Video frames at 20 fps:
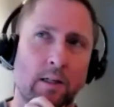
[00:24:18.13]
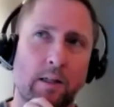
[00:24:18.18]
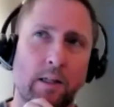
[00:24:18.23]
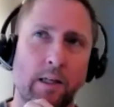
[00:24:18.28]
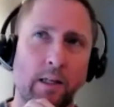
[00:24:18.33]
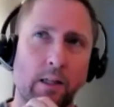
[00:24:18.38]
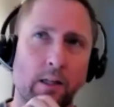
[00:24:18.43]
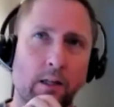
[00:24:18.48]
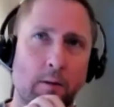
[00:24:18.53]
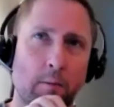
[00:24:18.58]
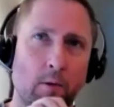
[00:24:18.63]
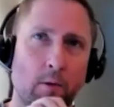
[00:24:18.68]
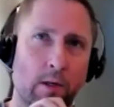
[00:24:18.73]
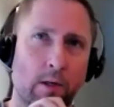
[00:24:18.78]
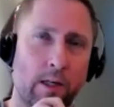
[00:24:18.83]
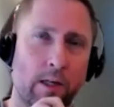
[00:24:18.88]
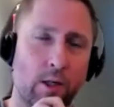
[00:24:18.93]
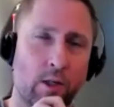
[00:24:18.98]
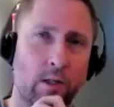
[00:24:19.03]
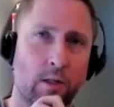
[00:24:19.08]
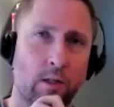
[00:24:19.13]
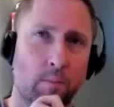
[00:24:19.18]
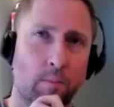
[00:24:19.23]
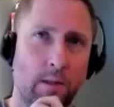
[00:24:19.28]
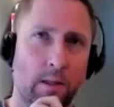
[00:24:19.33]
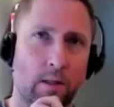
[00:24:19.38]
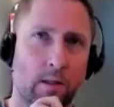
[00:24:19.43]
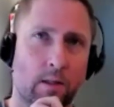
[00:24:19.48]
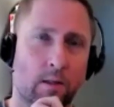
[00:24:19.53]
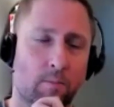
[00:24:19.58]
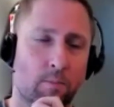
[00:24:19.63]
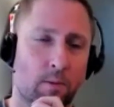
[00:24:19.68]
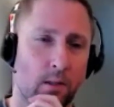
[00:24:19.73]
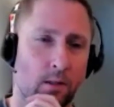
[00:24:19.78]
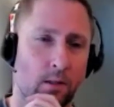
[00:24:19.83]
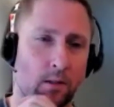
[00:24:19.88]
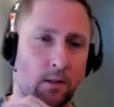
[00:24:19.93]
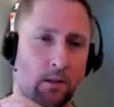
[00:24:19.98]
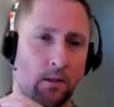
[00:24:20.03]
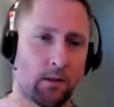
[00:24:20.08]
think of the communications piece
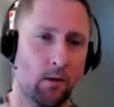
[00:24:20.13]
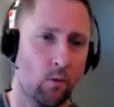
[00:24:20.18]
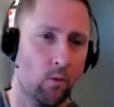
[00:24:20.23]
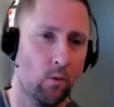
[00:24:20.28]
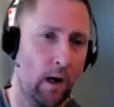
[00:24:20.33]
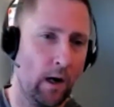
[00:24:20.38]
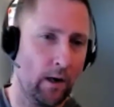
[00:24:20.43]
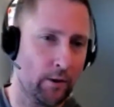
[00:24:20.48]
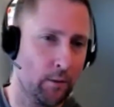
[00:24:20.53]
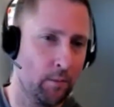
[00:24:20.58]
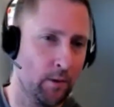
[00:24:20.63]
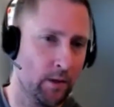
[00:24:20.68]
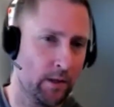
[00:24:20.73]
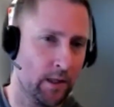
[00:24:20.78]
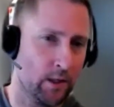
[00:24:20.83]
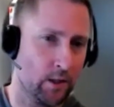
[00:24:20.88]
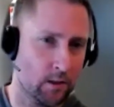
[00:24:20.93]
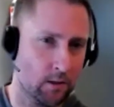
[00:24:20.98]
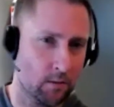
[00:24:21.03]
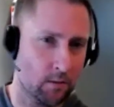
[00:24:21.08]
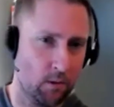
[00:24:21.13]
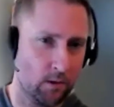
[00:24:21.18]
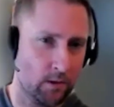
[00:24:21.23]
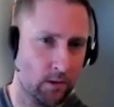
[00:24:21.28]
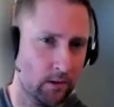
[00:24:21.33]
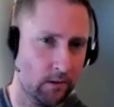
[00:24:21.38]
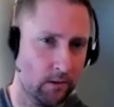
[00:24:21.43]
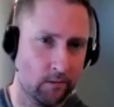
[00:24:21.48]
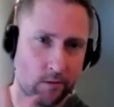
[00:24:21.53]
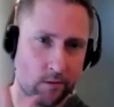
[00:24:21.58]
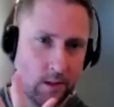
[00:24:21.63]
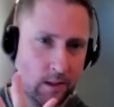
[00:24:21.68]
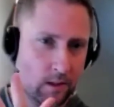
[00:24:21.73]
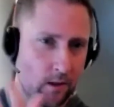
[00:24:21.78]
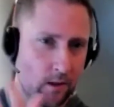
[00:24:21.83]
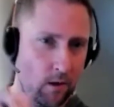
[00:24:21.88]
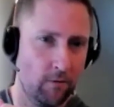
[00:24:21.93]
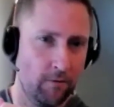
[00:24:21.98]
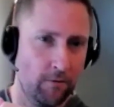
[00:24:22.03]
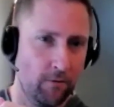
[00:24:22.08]
because our communications person, she's
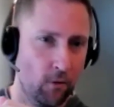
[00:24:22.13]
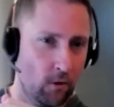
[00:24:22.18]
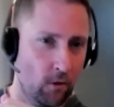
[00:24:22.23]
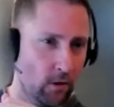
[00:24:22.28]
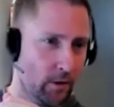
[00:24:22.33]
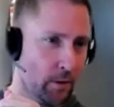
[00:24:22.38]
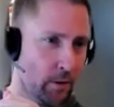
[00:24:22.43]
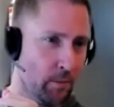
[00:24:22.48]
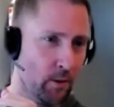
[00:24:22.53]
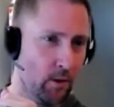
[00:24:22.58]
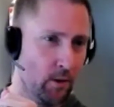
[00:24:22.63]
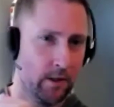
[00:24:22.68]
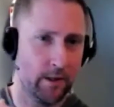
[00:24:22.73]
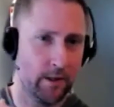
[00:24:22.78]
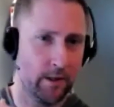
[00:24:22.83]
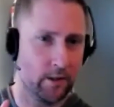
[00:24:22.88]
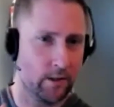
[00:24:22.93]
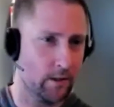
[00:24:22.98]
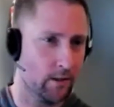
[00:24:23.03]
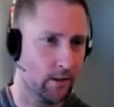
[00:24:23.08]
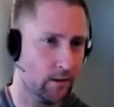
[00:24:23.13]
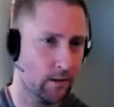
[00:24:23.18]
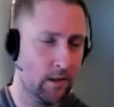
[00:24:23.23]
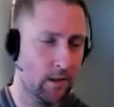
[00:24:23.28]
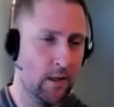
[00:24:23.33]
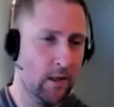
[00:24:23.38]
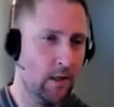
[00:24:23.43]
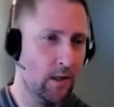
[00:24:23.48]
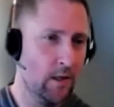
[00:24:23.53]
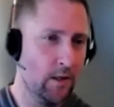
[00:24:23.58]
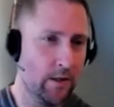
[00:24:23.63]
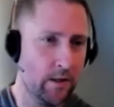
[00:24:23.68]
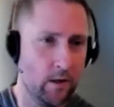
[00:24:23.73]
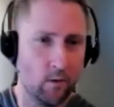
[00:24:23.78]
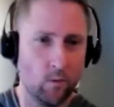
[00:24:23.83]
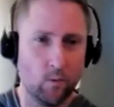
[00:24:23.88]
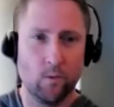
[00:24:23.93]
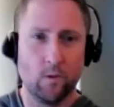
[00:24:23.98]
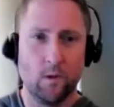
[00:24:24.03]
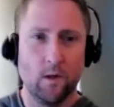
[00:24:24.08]
all for community, and she's
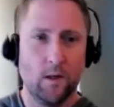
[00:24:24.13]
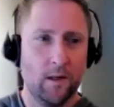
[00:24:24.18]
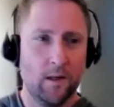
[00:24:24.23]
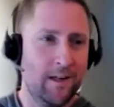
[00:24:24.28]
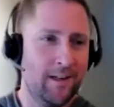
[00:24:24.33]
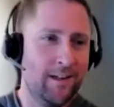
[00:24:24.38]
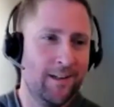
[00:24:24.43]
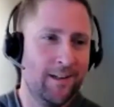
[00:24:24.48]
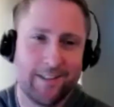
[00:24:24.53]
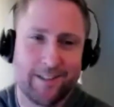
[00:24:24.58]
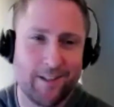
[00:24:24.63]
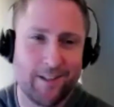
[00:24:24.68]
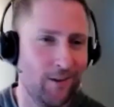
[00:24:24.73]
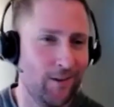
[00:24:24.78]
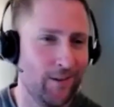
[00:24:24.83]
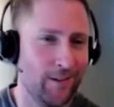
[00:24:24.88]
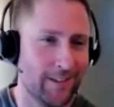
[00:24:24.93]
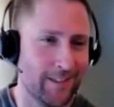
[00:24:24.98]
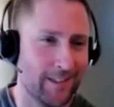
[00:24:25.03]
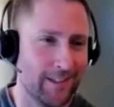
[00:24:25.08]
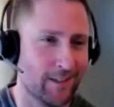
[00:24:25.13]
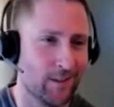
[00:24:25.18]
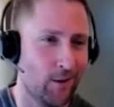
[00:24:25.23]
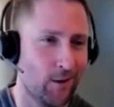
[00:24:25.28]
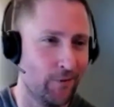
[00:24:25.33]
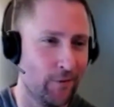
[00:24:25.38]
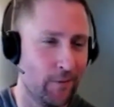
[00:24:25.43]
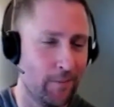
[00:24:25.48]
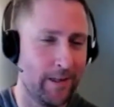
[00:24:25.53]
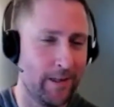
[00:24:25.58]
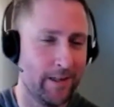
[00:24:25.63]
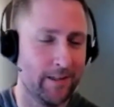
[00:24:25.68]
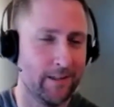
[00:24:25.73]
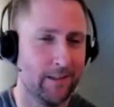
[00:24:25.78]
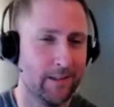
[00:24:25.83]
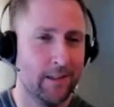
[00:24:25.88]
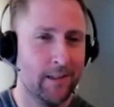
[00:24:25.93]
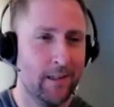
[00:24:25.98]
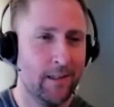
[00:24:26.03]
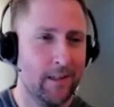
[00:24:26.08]
so it's hard for me
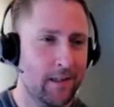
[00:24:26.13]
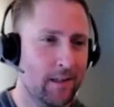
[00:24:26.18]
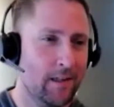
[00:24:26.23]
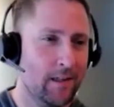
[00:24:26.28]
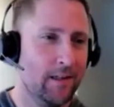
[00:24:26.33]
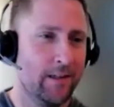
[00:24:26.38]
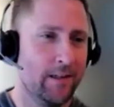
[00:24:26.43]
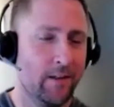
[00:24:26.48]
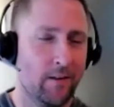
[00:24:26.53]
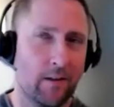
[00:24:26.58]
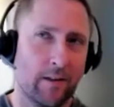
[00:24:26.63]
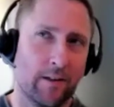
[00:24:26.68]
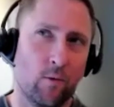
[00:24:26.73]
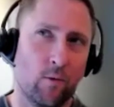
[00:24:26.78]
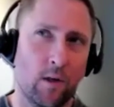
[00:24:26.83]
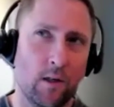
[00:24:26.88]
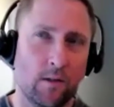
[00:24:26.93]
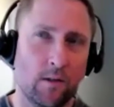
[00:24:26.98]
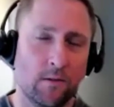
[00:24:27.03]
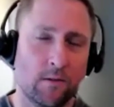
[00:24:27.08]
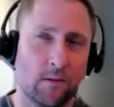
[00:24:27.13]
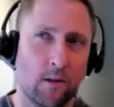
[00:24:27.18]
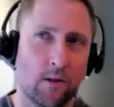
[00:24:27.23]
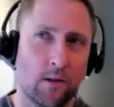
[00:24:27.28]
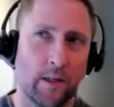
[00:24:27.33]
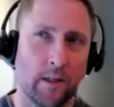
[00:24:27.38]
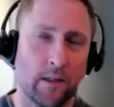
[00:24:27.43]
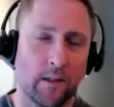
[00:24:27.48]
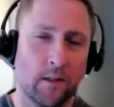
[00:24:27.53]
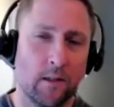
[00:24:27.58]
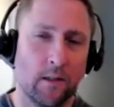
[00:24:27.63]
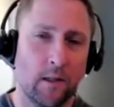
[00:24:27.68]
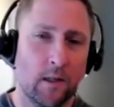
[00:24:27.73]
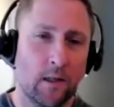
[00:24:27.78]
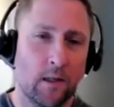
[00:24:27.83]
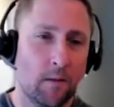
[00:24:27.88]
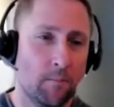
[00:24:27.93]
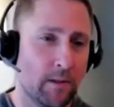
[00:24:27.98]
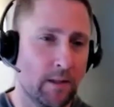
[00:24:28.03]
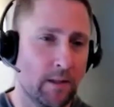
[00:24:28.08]
to like, well, okay,
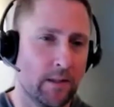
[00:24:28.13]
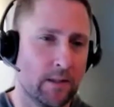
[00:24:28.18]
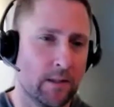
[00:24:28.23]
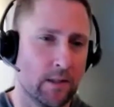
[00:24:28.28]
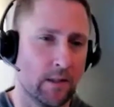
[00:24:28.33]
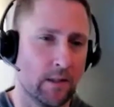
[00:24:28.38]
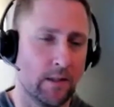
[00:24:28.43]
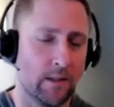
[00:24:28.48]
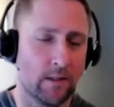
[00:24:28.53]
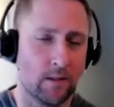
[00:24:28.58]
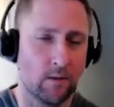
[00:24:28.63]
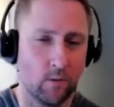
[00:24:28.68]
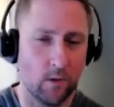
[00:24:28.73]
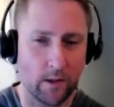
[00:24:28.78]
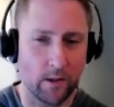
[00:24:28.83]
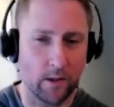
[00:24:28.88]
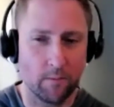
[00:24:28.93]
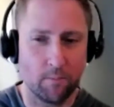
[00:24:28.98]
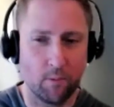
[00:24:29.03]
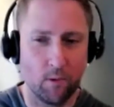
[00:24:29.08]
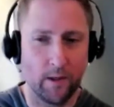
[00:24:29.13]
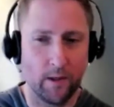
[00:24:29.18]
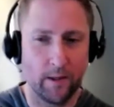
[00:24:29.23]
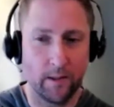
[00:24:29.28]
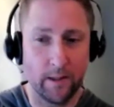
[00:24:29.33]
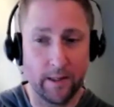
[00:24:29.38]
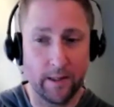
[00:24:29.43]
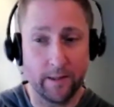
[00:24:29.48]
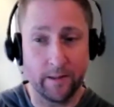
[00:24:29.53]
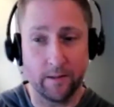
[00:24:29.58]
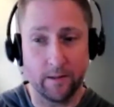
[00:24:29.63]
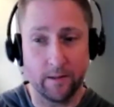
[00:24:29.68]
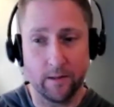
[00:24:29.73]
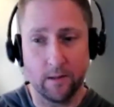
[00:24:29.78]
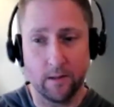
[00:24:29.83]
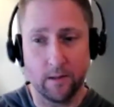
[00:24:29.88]
but it's a really good point. And